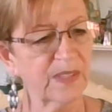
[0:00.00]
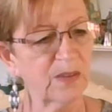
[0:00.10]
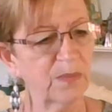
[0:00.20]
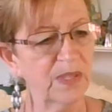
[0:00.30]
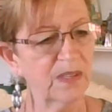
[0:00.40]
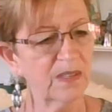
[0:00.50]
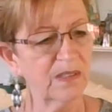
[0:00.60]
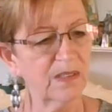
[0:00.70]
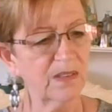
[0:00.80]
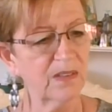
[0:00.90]
I'm
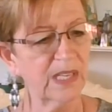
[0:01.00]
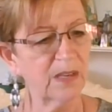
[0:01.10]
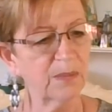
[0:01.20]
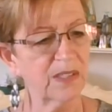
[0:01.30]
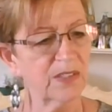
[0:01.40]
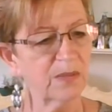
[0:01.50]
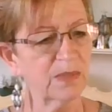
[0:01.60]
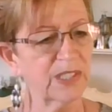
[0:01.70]
not sure what